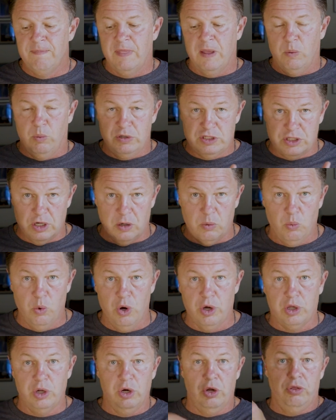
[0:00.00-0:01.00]
We started
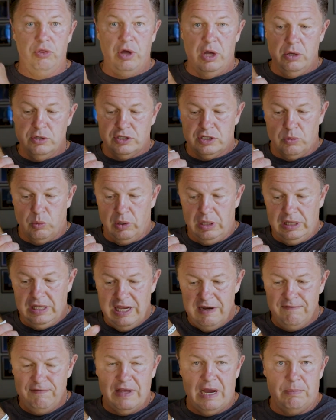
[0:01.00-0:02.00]
working on those to
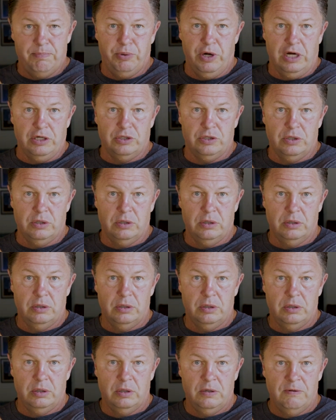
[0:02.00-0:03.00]
relieve that pressure
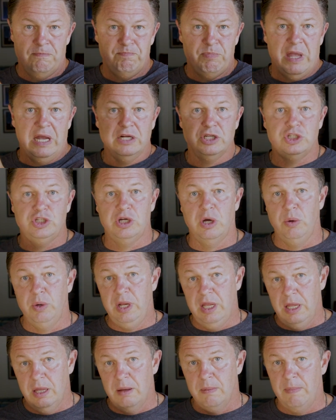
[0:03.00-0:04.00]
and showed
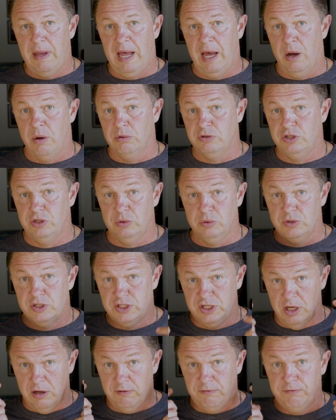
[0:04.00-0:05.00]
him how to
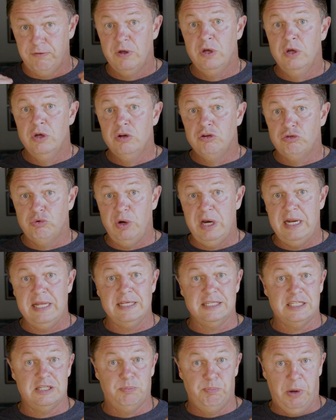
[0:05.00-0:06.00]
self-treat
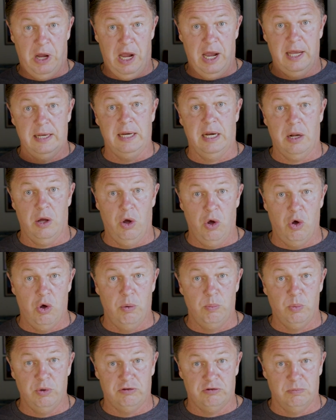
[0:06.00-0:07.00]
his spine at
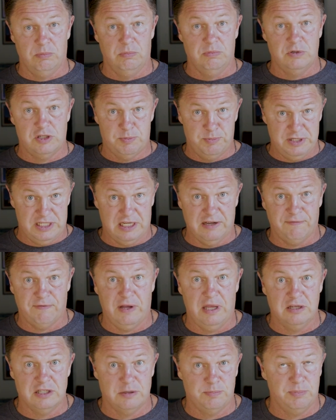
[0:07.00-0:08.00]
home with some
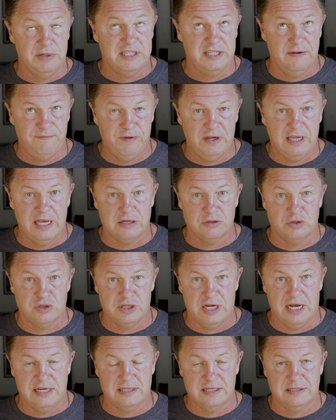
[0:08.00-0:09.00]
specific
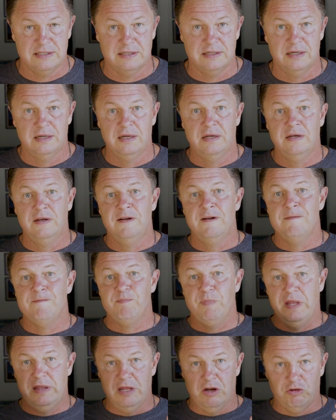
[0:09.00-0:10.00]
exercises,
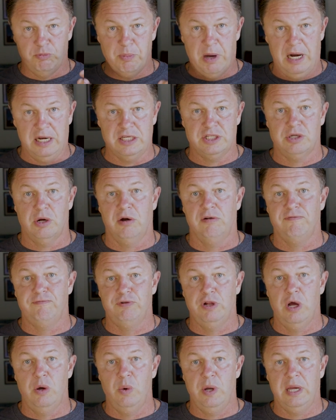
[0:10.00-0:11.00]
and then his body started
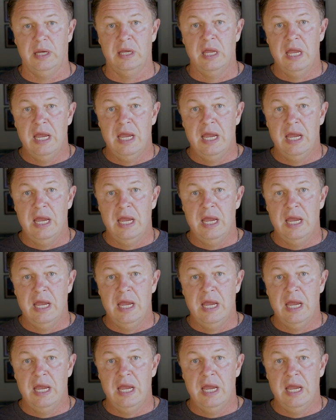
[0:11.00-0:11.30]
flowing.